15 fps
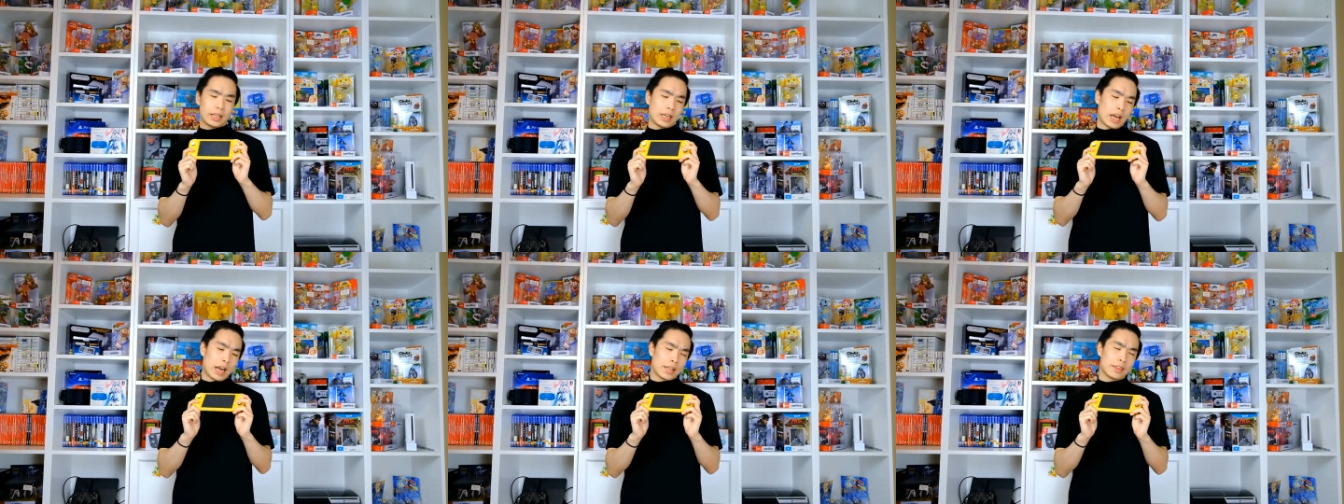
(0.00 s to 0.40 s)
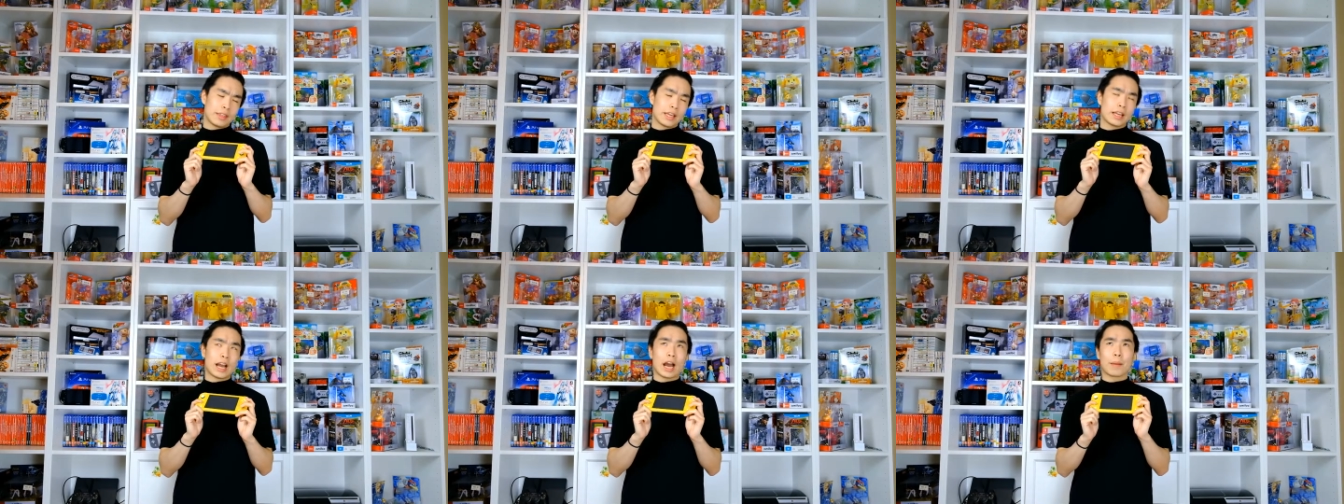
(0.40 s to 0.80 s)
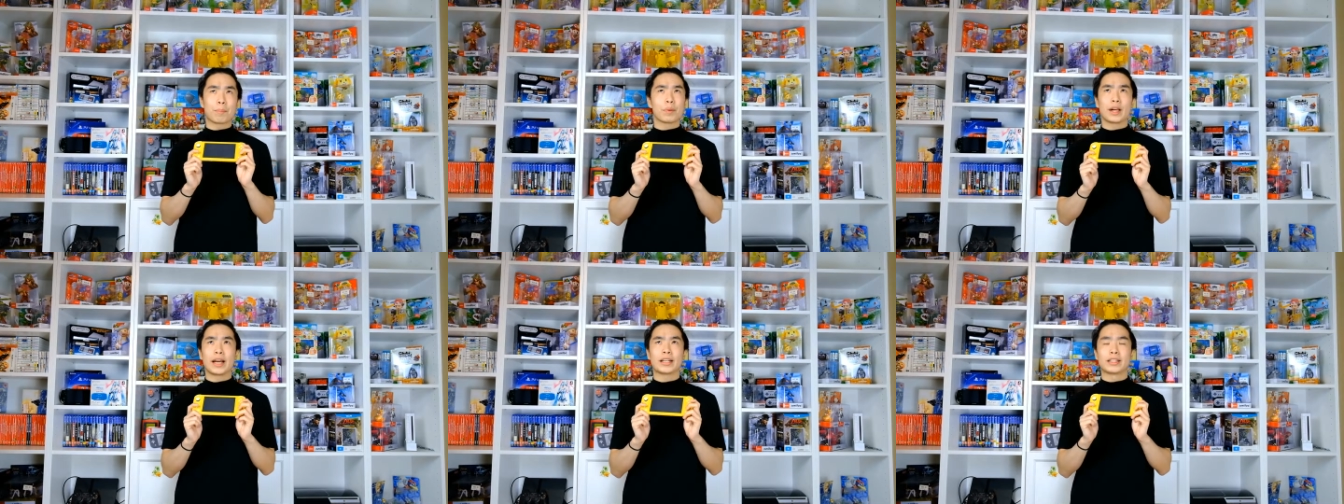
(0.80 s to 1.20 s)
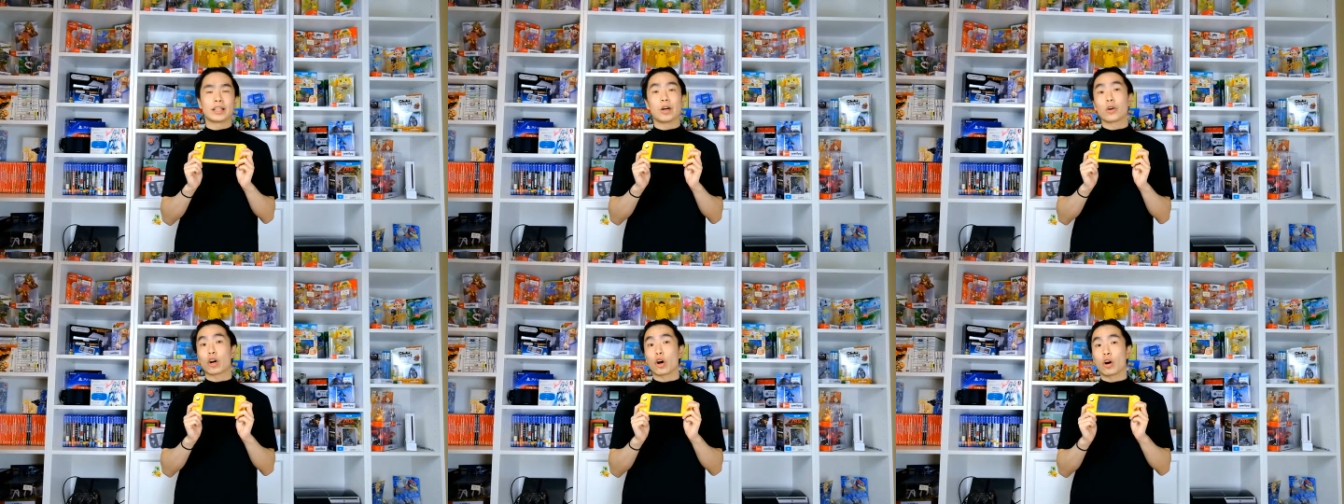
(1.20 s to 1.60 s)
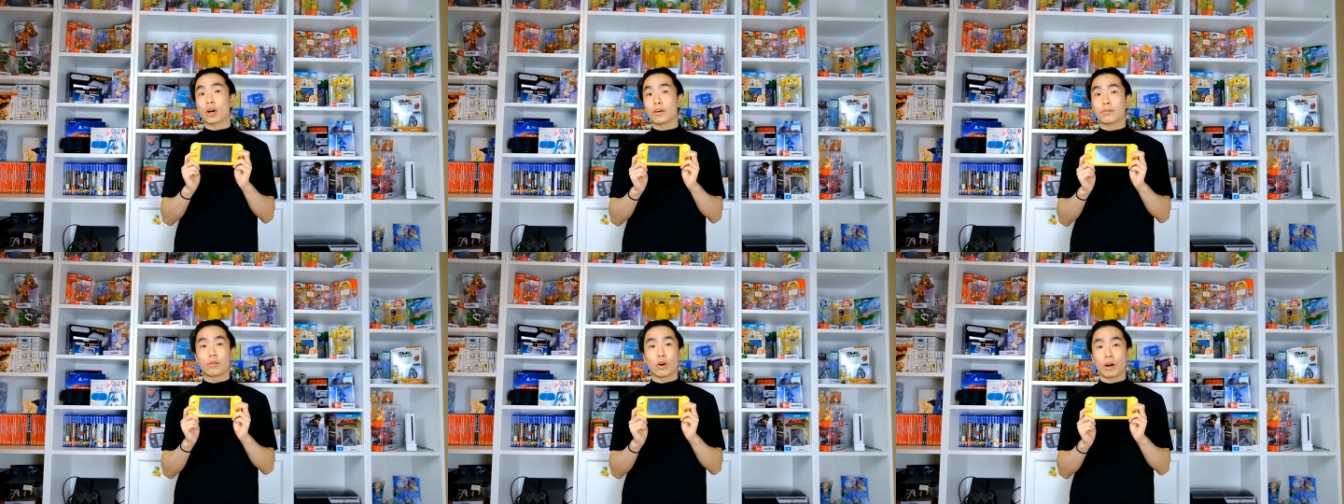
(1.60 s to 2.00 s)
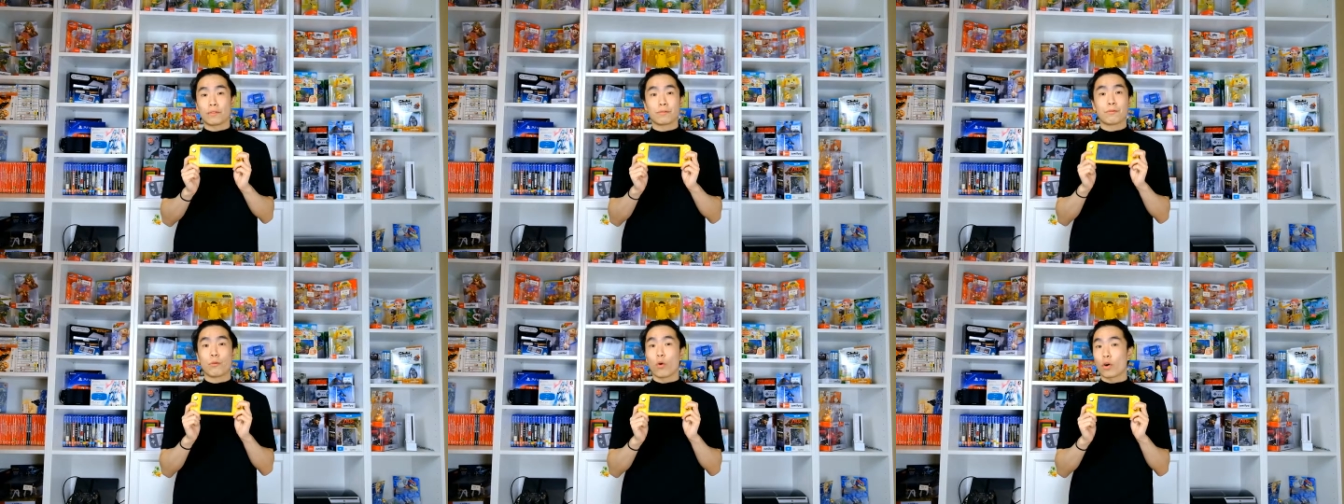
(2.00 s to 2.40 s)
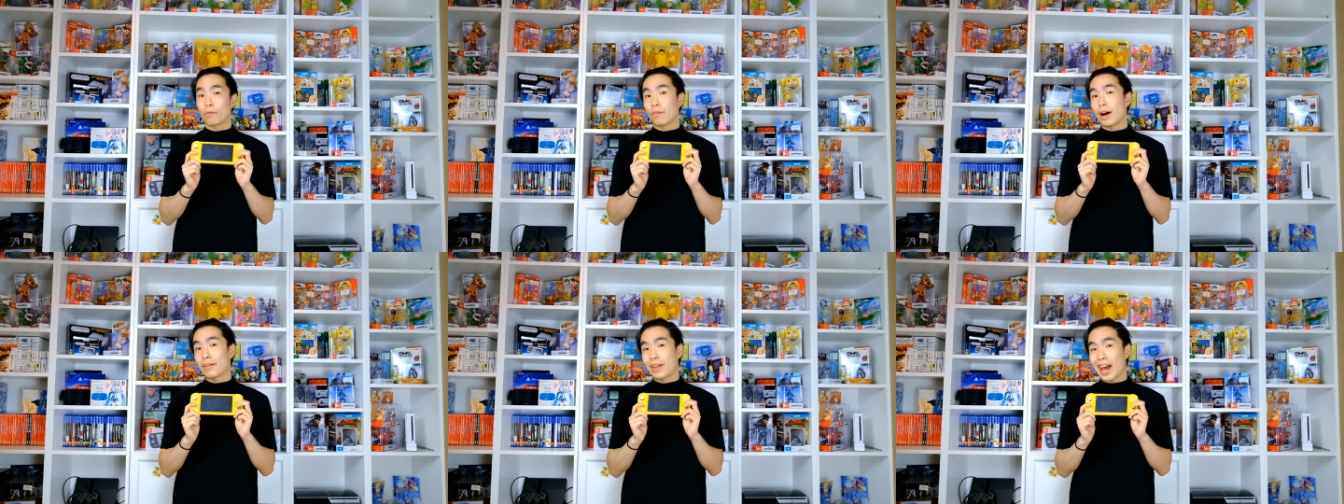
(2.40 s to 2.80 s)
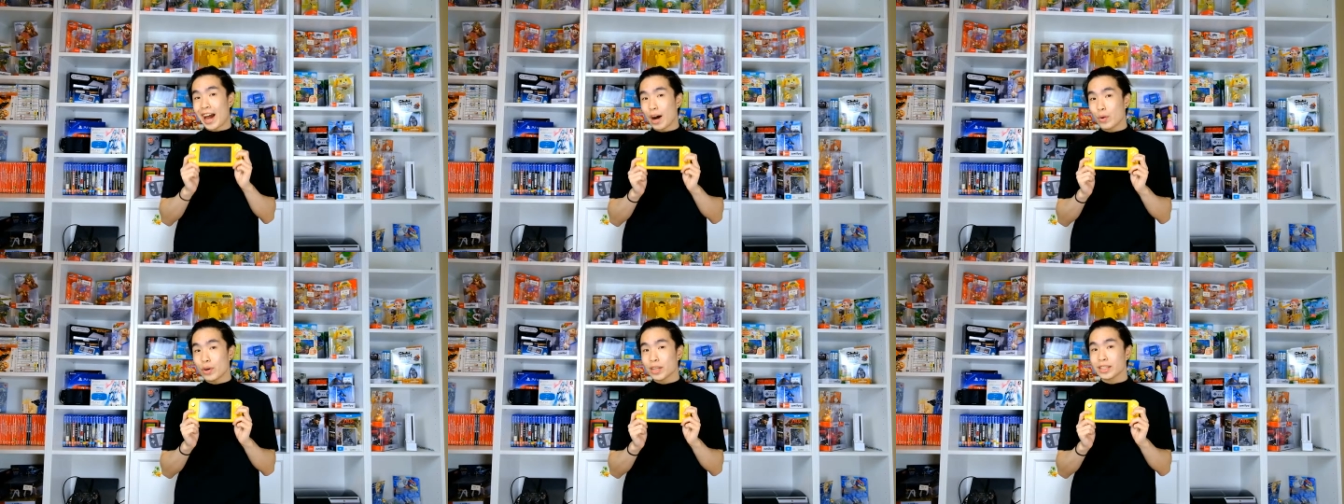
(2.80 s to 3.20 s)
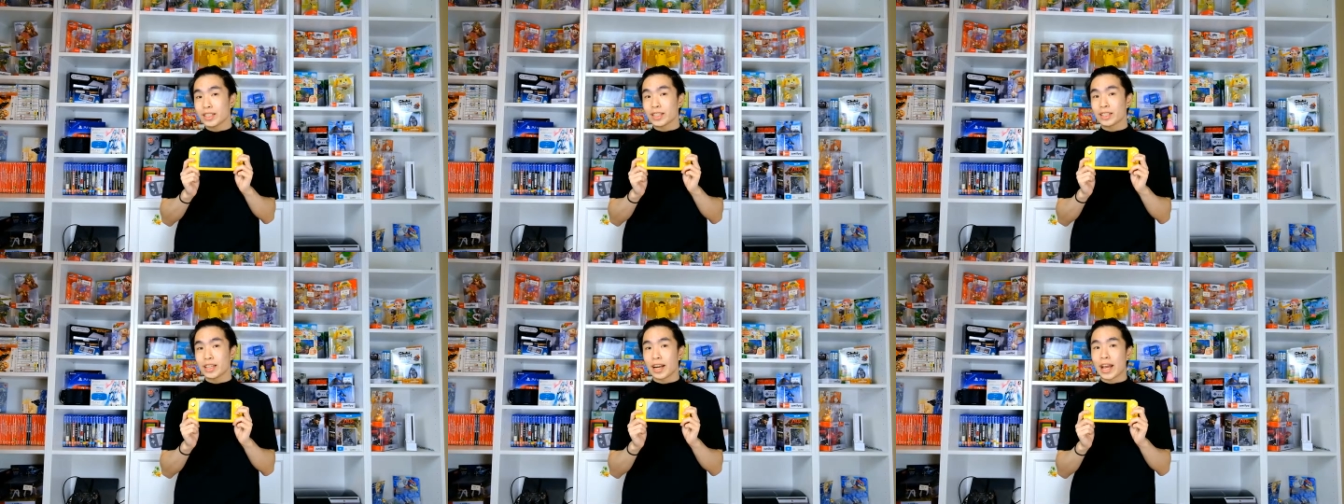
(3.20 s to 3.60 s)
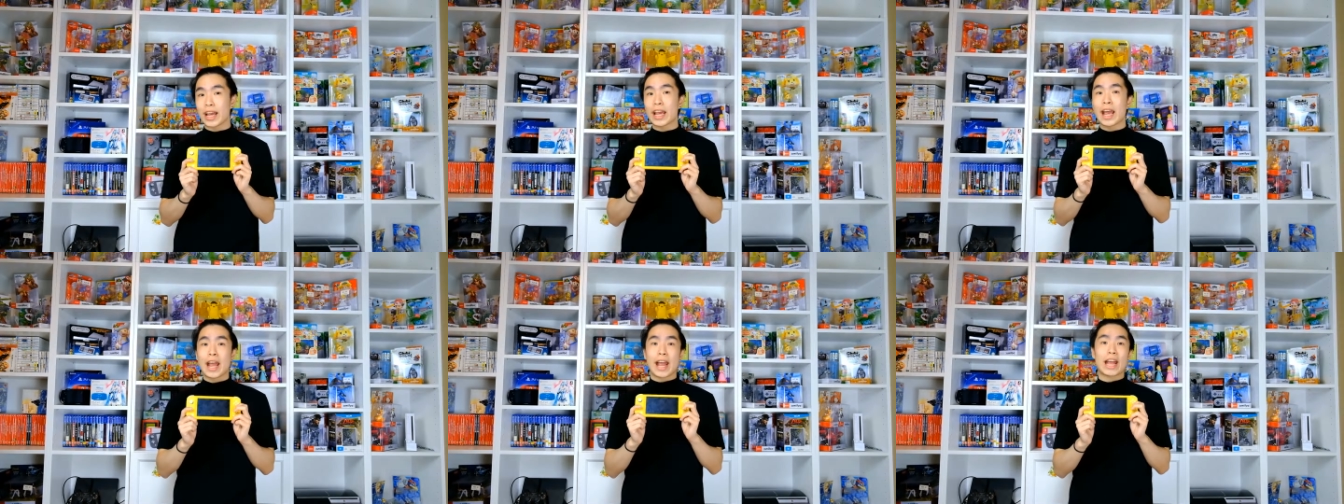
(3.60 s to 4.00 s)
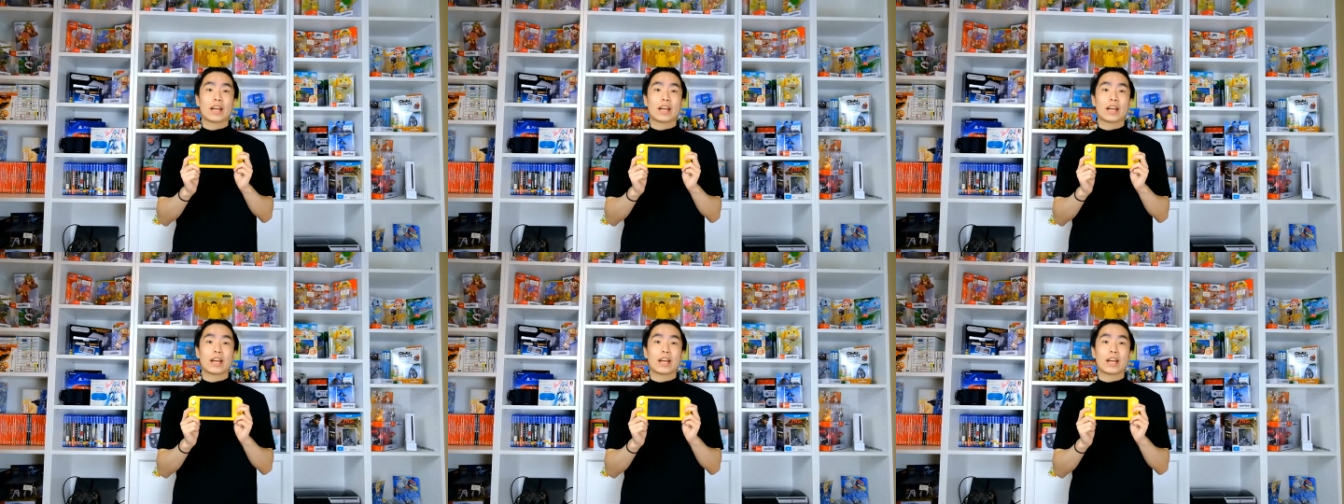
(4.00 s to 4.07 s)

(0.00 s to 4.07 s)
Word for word: Like, I think I played Zelda on it for around 4 to 5 hours yesterday,